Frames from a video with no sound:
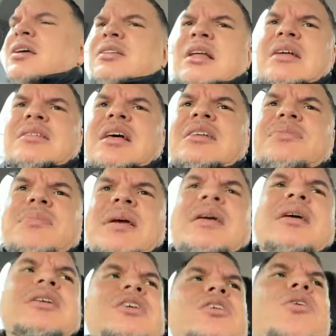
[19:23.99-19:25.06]
That's
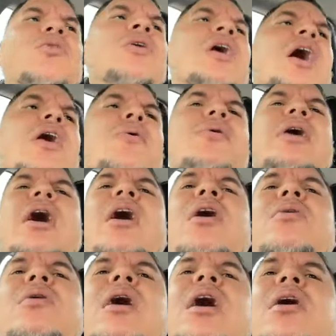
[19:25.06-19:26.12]
you know,
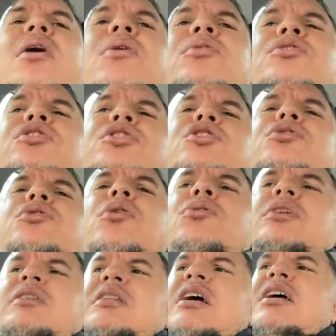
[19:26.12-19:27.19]
how do you
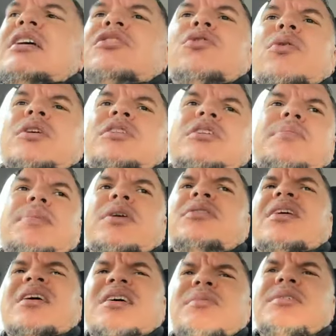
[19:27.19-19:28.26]
know that is going to
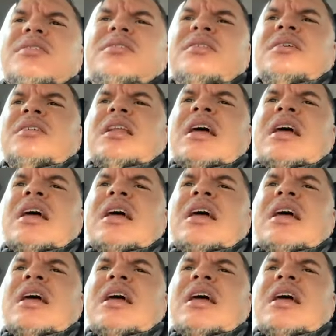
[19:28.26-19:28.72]
build our community?